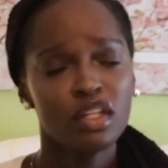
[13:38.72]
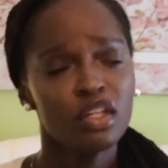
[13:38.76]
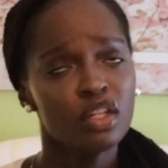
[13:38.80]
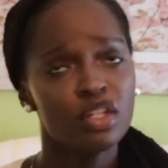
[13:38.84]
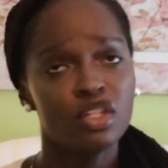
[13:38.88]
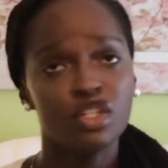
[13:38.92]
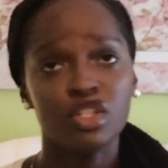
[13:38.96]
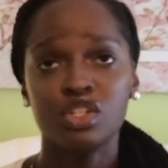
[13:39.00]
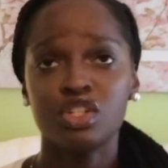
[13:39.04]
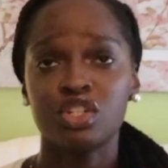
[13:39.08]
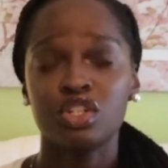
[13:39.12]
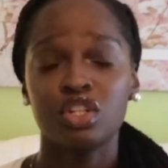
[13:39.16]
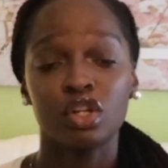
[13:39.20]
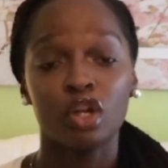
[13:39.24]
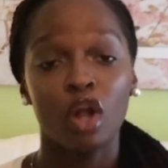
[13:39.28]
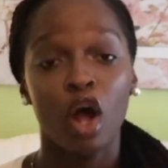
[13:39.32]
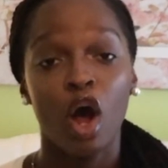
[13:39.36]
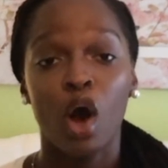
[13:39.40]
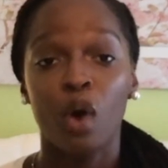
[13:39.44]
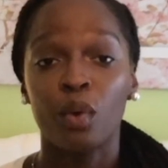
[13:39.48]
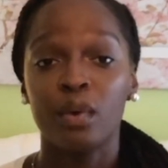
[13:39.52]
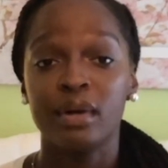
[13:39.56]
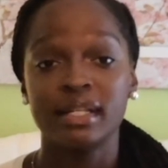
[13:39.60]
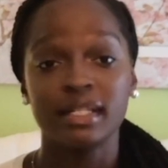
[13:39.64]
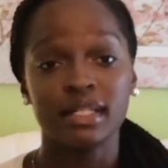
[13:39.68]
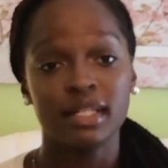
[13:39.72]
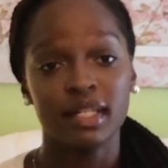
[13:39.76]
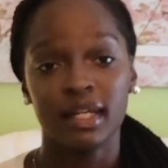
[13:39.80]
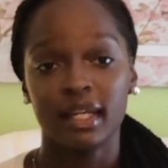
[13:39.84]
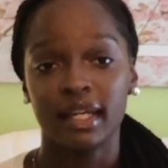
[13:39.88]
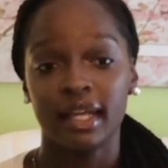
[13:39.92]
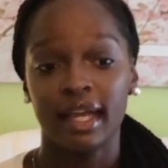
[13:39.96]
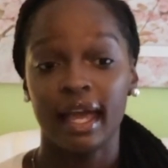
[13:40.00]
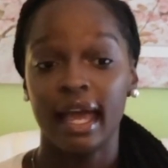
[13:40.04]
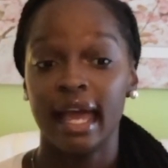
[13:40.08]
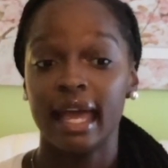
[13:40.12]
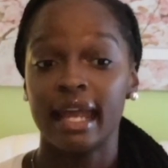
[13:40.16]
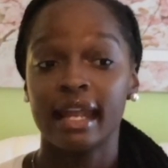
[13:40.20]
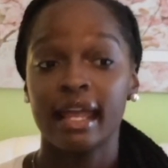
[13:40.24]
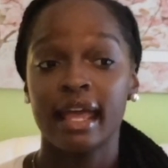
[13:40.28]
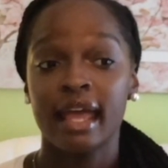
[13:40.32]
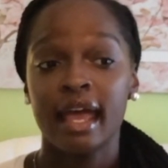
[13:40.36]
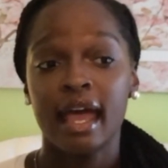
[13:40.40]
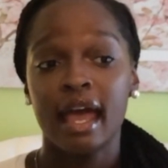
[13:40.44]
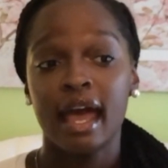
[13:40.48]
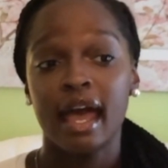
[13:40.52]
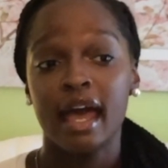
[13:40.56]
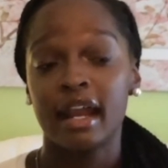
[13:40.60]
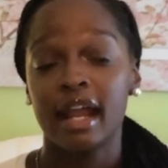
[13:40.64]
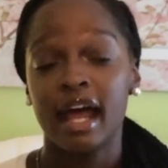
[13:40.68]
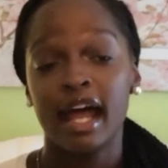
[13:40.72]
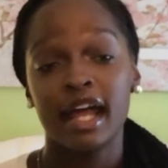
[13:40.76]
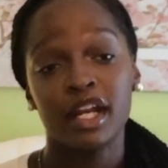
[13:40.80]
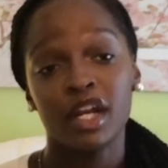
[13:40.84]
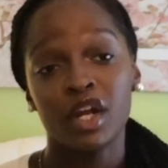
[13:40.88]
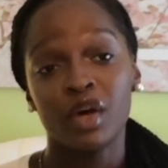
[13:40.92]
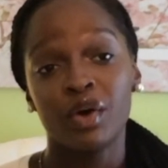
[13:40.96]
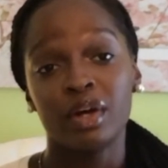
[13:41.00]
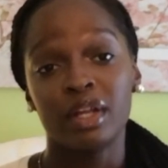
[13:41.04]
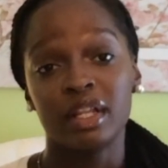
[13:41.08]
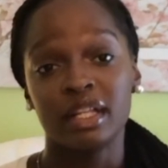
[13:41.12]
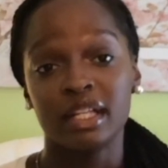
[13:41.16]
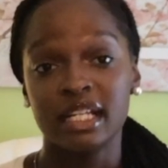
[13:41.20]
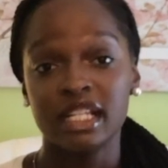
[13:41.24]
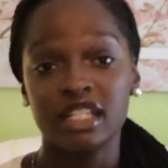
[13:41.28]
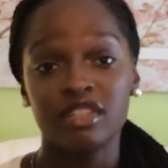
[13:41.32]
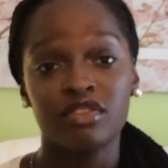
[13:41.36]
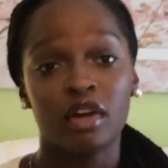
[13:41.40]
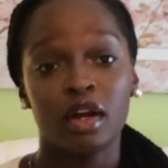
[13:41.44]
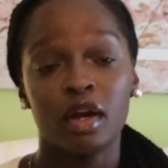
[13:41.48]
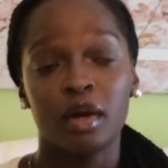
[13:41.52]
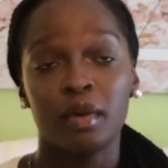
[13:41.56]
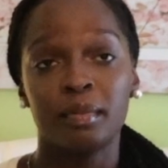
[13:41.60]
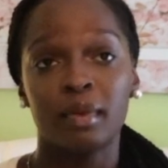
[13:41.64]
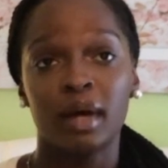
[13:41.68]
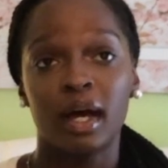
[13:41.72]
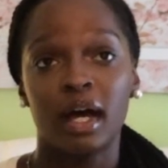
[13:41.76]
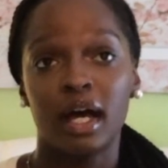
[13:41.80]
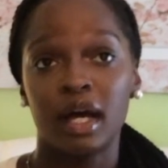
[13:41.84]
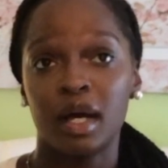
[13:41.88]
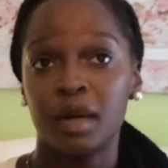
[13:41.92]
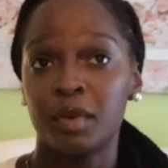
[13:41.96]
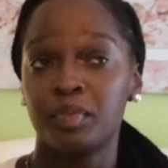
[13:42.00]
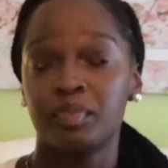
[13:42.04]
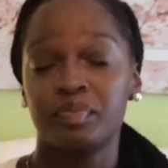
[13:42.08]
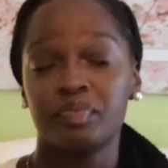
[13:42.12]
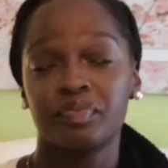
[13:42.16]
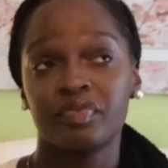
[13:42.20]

you should always look at. And I know, at least from not